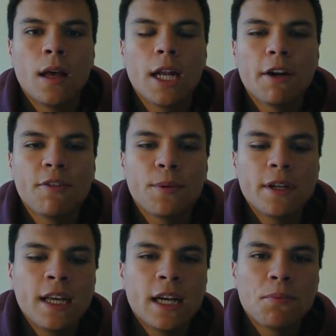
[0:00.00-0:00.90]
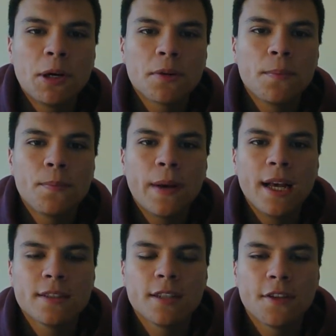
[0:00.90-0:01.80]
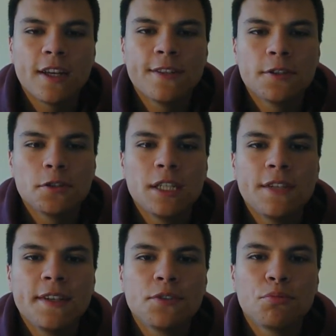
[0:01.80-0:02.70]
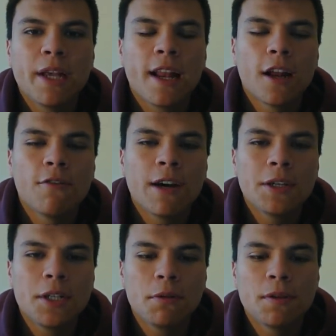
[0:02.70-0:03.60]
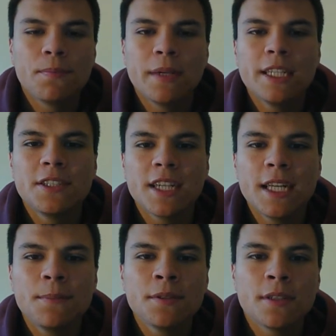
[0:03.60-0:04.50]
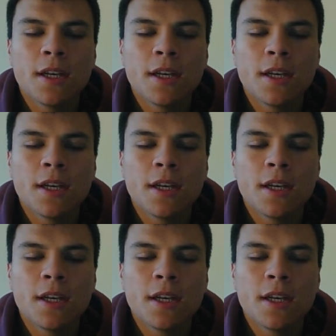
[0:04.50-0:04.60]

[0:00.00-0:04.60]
Hello everybody and welcome back to the Faithful TV's weekly loan roundup with me, James.